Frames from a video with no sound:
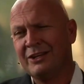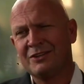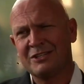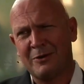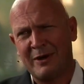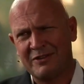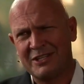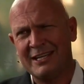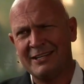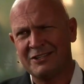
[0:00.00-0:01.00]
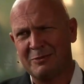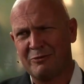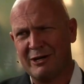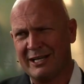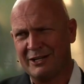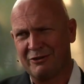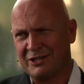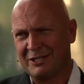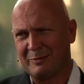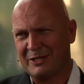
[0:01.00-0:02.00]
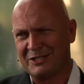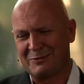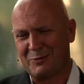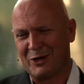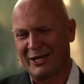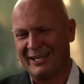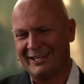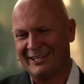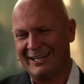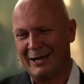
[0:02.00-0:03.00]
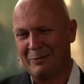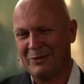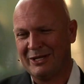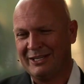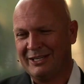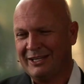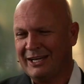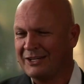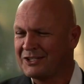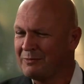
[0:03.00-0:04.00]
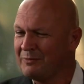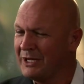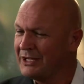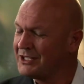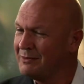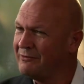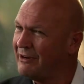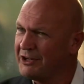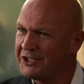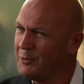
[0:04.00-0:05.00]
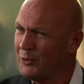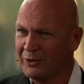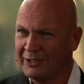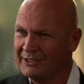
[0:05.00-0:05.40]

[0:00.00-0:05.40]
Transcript: So I've seen some really interesting pieces of work here, and some very small